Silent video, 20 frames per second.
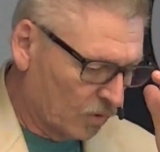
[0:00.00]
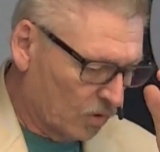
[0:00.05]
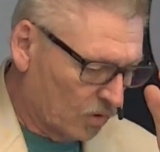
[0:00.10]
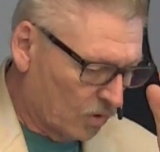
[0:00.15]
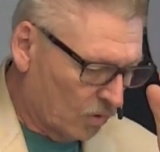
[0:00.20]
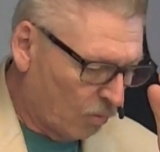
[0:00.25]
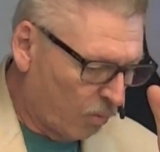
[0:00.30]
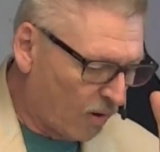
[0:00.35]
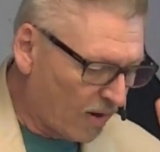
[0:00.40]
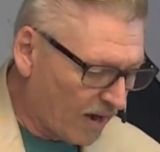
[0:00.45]

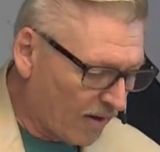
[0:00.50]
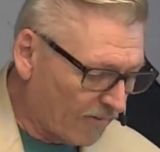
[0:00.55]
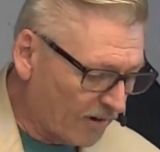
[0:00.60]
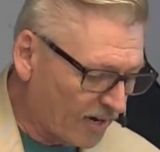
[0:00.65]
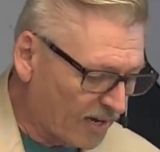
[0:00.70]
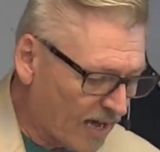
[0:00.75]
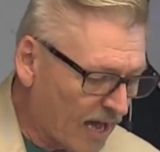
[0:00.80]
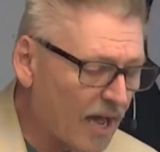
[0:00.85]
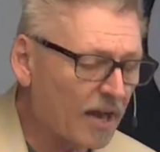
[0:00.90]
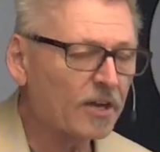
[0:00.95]
whatever
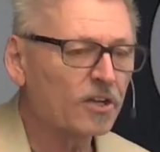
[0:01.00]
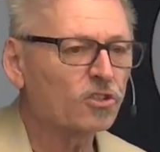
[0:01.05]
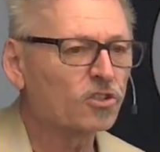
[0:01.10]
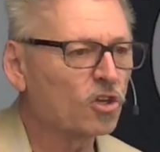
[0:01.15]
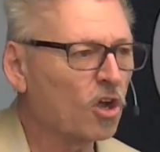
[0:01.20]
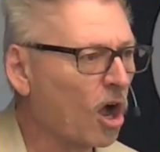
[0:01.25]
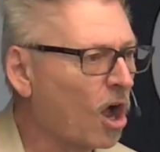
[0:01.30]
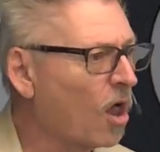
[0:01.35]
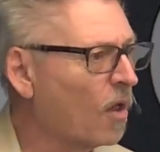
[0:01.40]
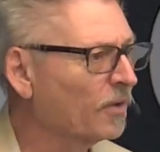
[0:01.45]
God is
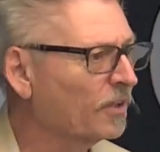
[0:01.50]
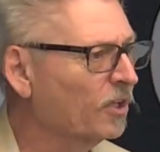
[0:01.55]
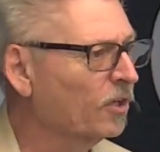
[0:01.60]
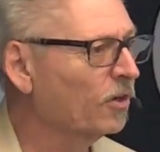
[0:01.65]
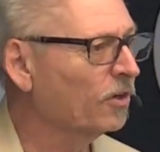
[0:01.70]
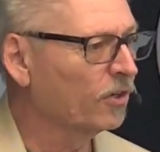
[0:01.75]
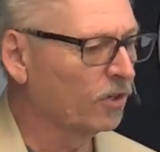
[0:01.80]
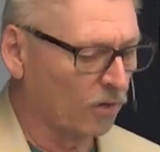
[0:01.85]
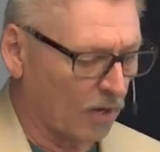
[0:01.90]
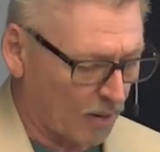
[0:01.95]
calling you to
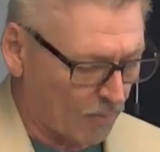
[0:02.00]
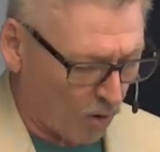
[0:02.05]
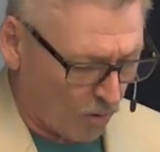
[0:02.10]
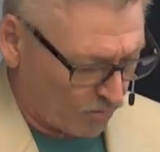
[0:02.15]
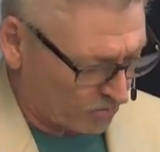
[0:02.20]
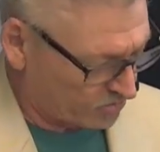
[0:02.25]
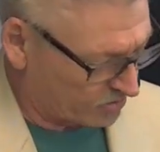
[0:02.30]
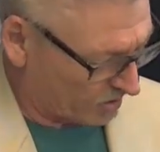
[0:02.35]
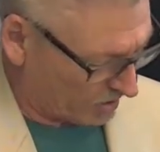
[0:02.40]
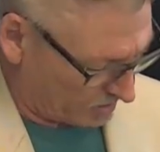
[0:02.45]
do, I'm
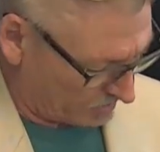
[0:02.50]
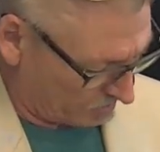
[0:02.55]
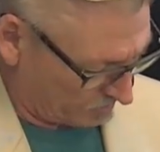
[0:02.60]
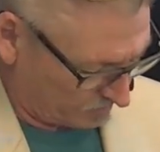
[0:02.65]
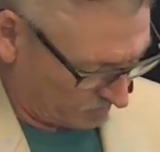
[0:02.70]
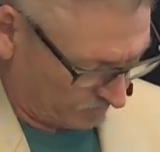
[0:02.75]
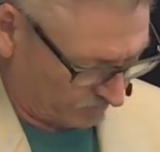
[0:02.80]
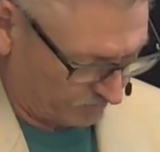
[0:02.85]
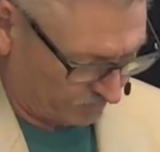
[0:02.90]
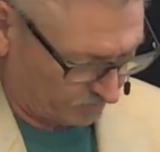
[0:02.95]
almost done.
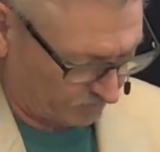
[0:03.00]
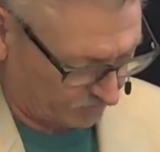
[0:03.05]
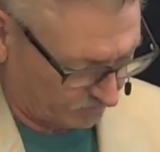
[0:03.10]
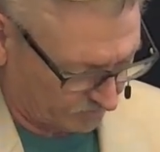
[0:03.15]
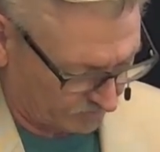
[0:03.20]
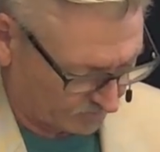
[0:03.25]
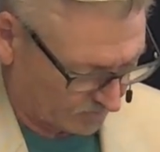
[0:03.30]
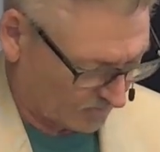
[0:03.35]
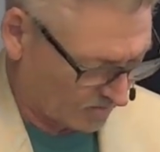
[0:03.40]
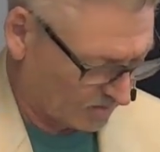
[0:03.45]

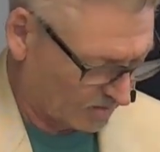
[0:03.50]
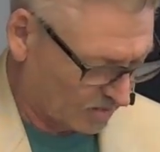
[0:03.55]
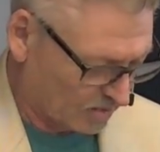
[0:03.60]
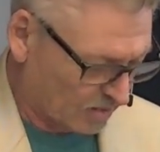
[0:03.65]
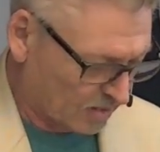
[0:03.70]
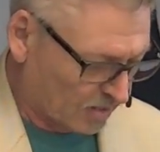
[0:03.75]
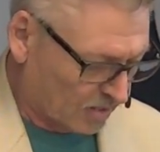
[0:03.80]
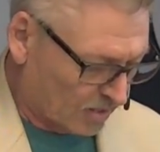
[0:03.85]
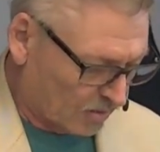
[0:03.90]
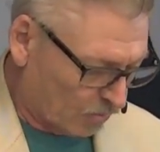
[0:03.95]

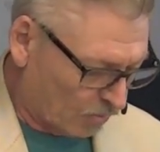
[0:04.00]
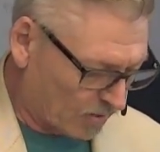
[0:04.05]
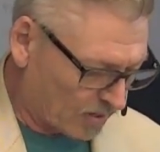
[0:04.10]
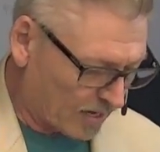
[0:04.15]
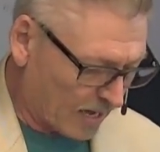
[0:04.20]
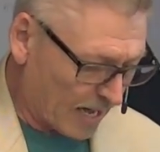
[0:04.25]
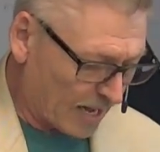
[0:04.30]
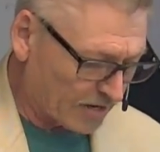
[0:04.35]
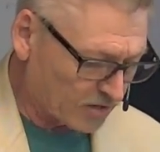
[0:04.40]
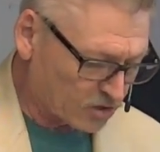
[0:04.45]
What
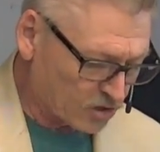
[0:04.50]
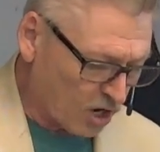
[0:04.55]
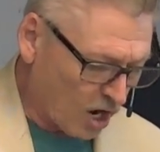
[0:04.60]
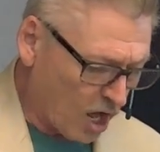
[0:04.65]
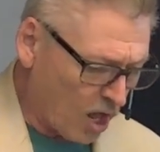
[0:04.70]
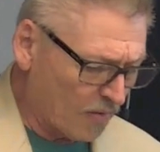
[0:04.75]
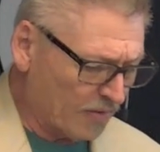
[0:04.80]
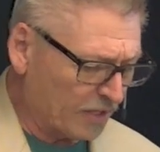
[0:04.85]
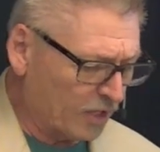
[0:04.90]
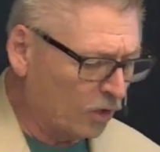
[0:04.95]
God is
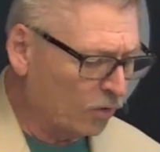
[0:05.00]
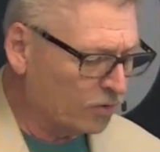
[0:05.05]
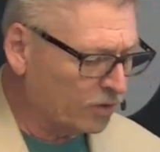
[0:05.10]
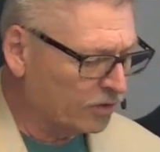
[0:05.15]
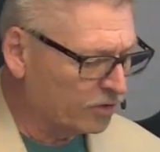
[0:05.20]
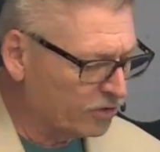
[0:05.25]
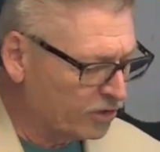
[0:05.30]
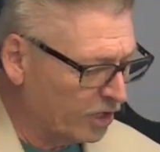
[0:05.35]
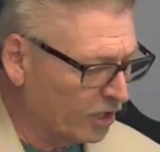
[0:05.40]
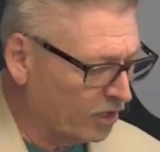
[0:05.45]
calling you to
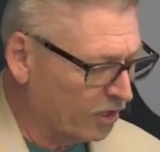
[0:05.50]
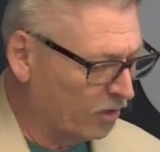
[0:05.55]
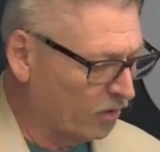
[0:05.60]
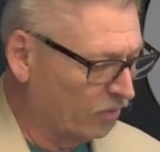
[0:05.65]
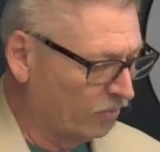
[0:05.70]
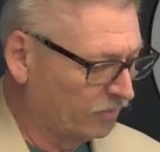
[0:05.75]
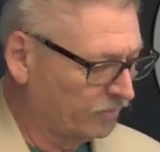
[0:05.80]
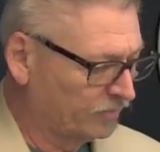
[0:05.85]
do,